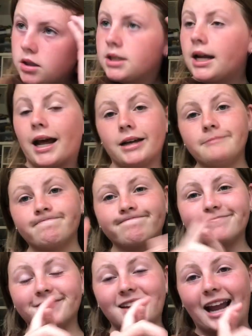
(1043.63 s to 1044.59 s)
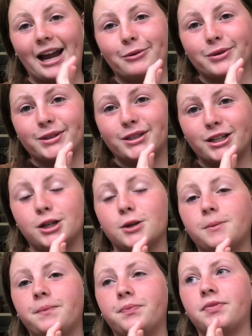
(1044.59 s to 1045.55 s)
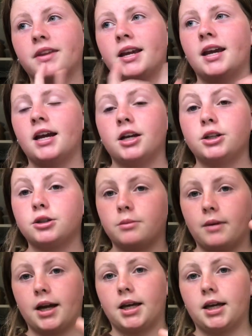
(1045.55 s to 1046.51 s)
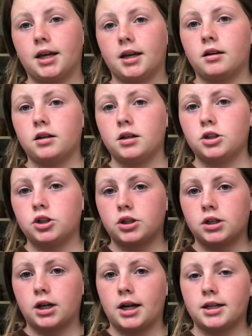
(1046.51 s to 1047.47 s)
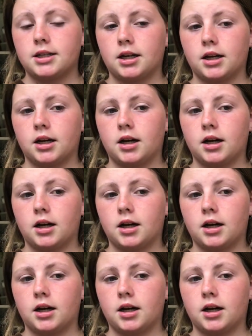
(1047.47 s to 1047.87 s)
Today I went to do my English science study